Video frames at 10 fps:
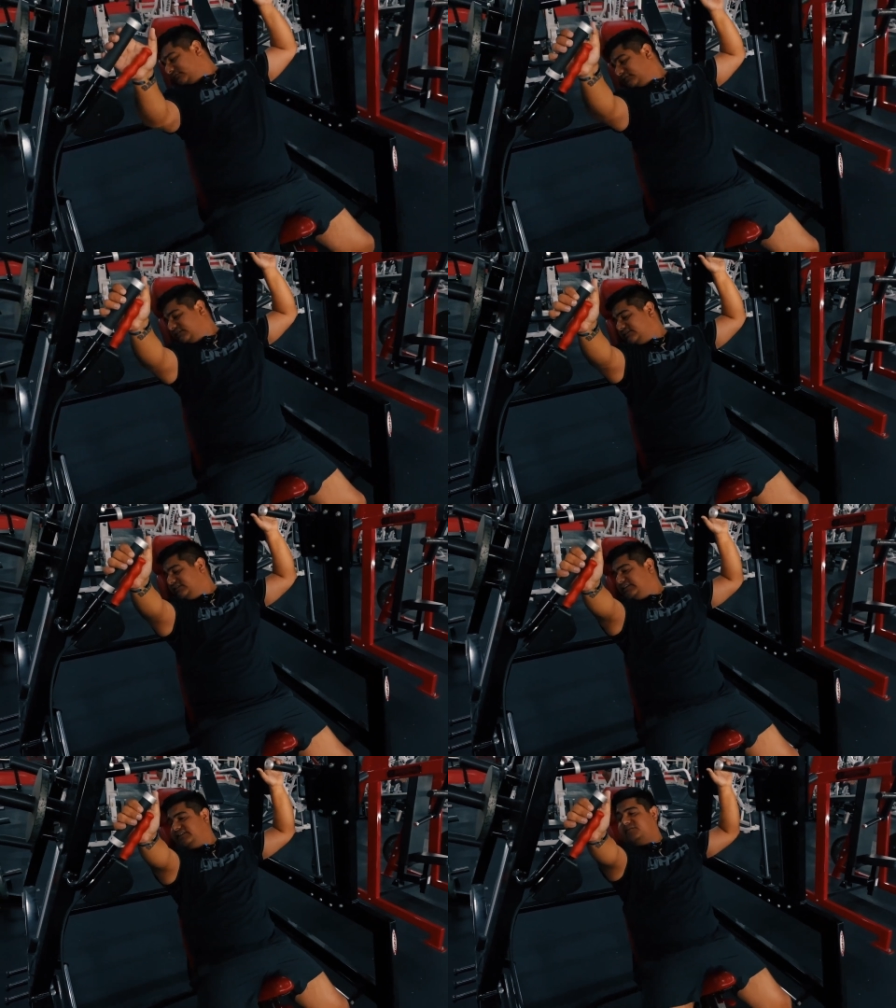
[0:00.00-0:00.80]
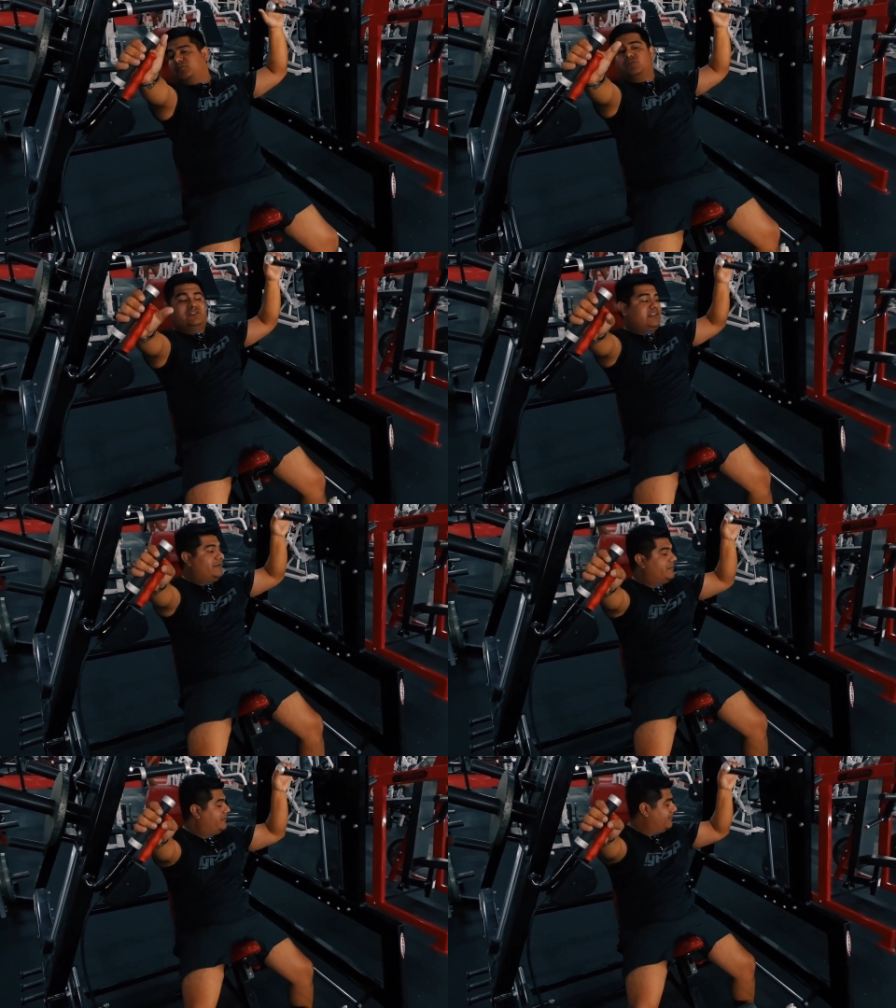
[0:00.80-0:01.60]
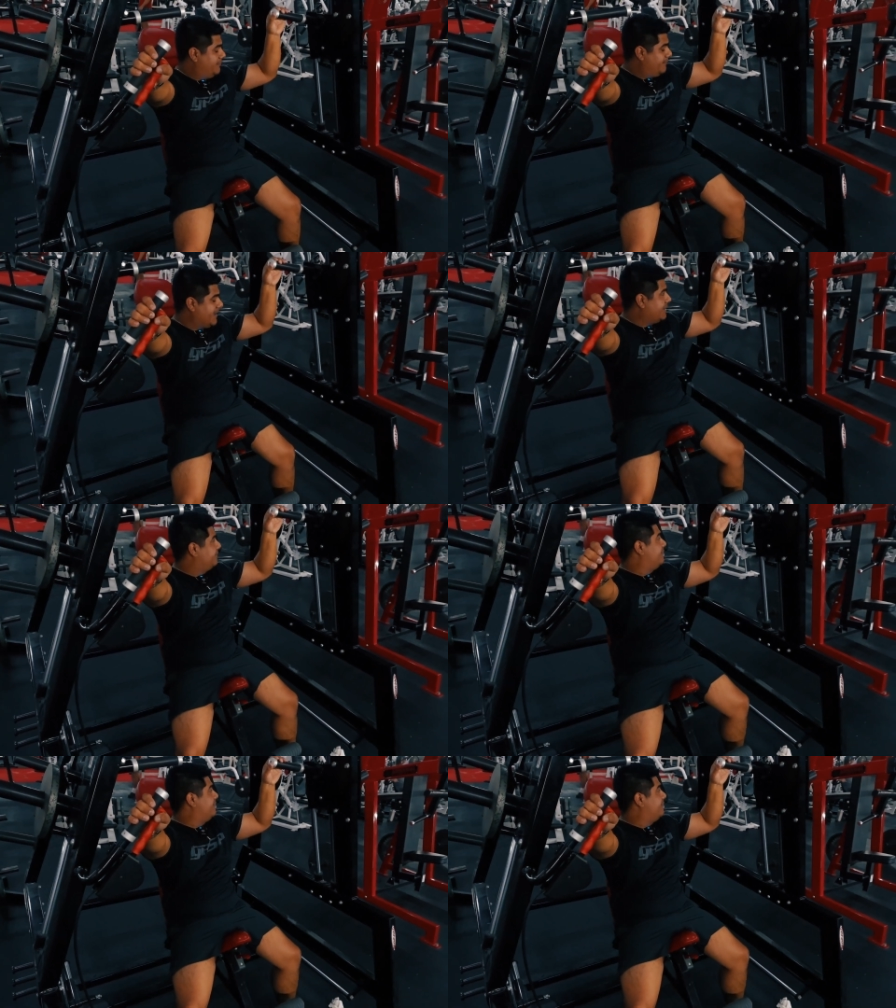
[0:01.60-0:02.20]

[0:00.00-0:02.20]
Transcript: because this moves it back and